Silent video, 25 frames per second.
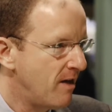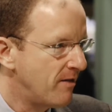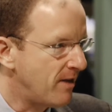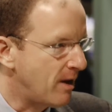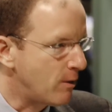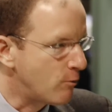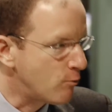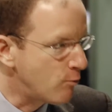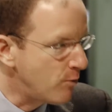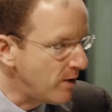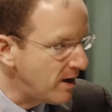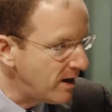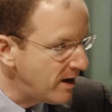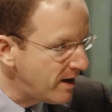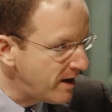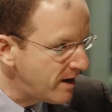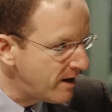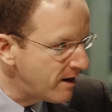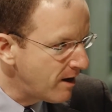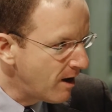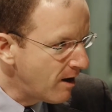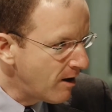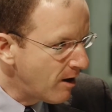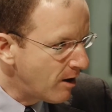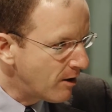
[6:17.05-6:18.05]
that
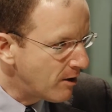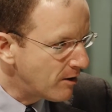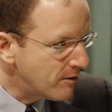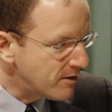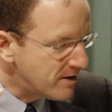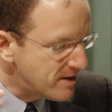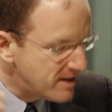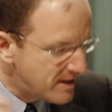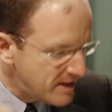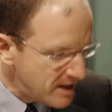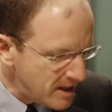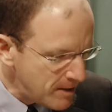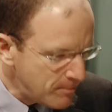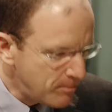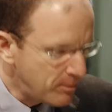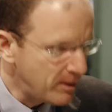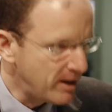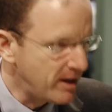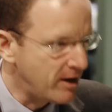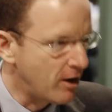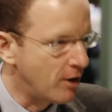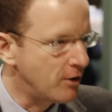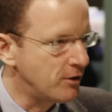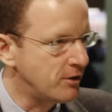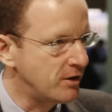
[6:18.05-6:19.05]
really
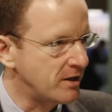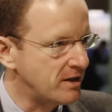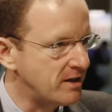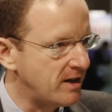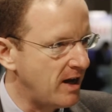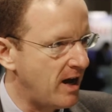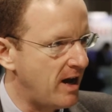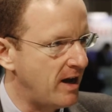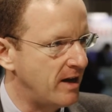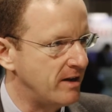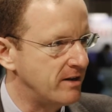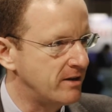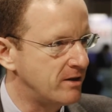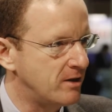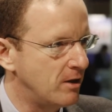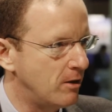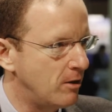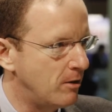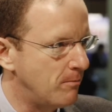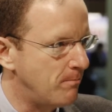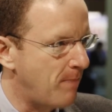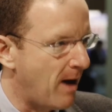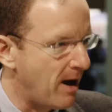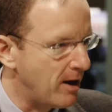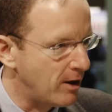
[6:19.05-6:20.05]
deeply understands
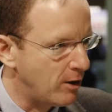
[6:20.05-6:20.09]
the